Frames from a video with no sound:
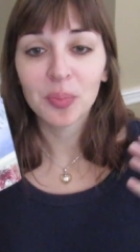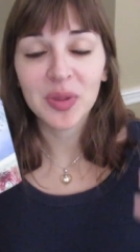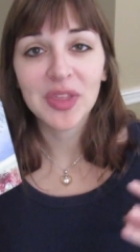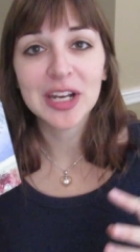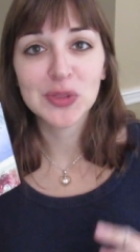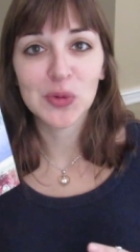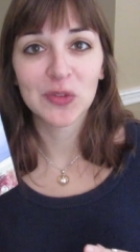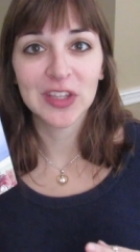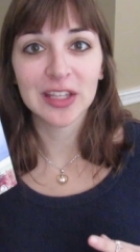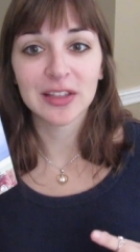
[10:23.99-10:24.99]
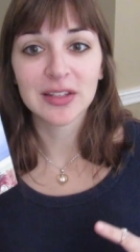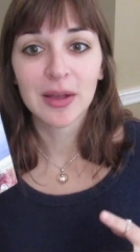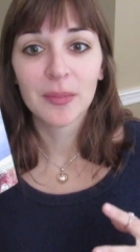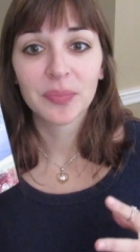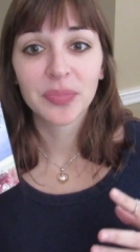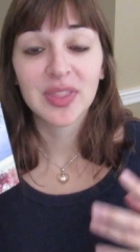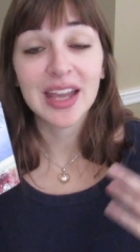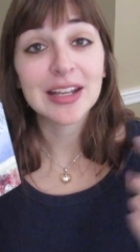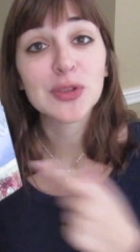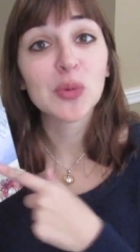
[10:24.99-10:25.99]
But then it's revealed
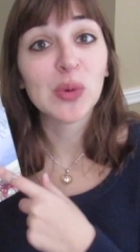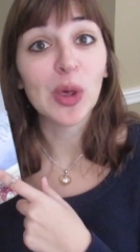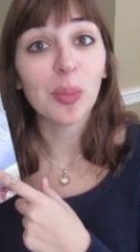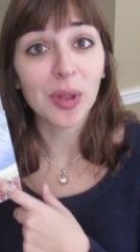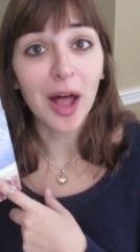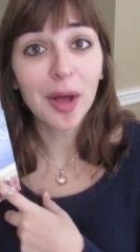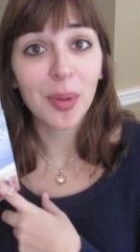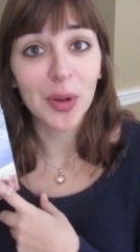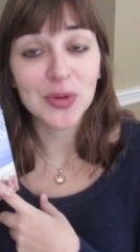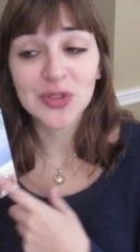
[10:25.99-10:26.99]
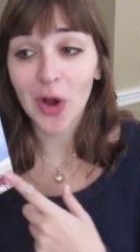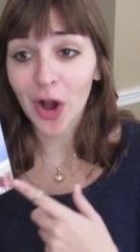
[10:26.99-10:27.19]
that it's a real blog post.